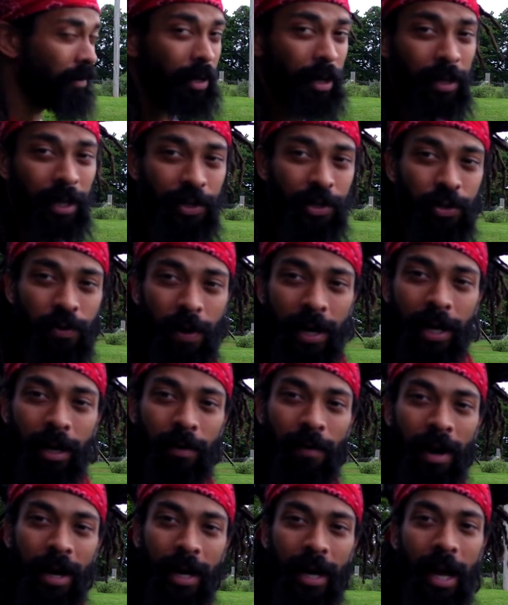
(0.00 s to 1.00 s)
there that's training
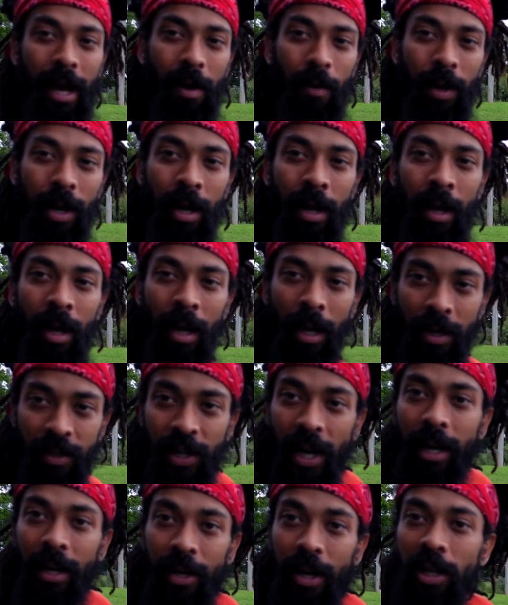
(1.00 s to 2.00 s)
right now, and
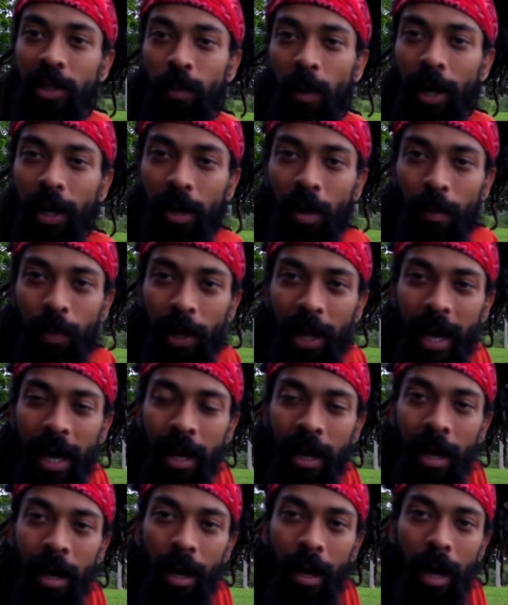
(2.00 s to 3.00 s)
Senna does want to go play,
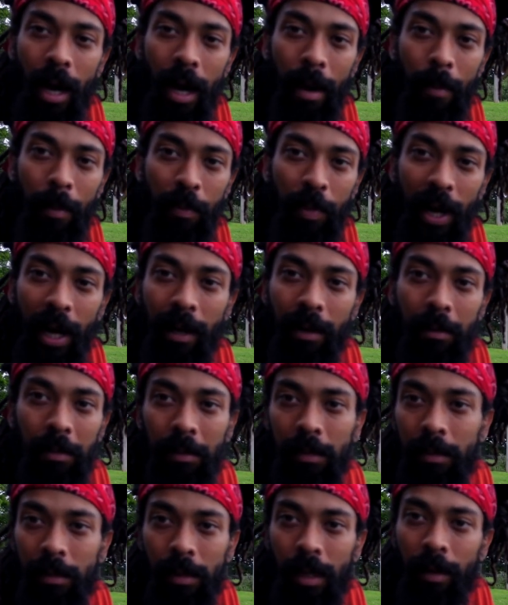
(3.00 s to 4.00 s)
but
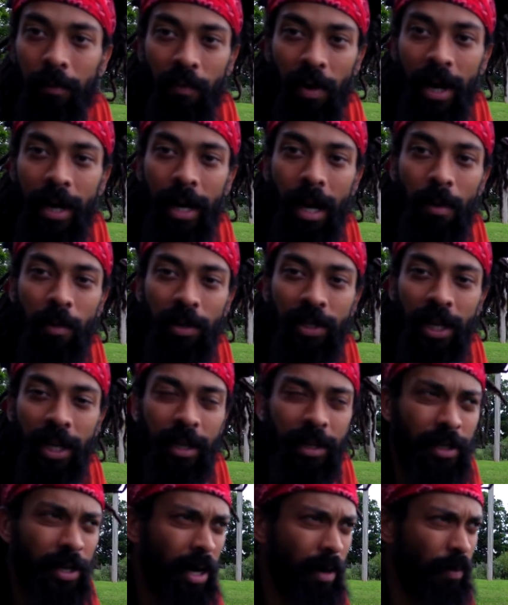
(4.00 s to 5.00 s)
right now we're saying
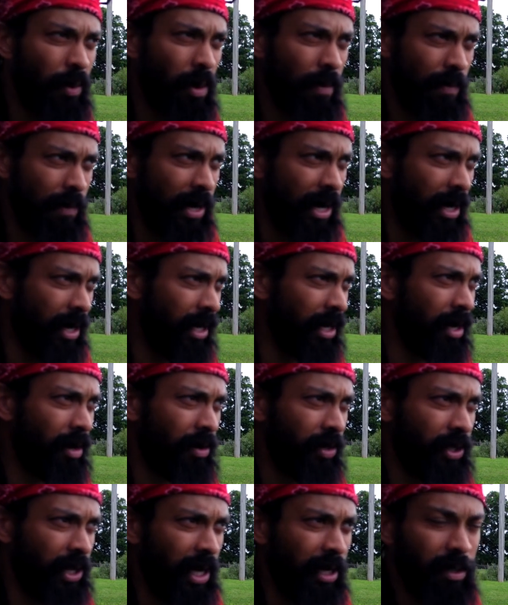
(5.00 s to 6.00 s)
it's not appropriate, and he
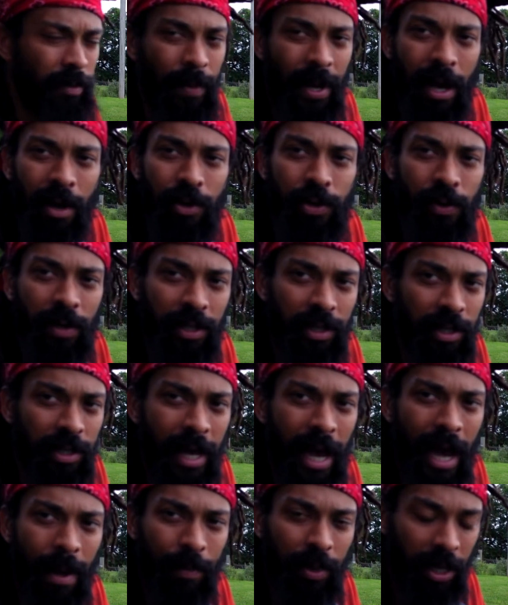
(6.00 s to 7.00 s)
understands the boundaries. He's
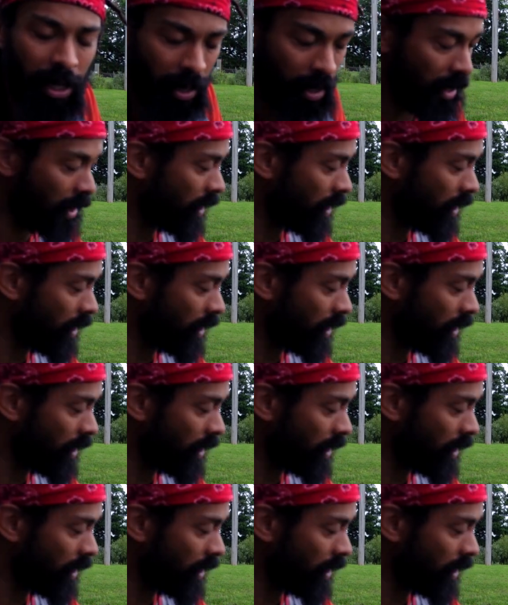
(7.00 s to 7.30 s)
happy.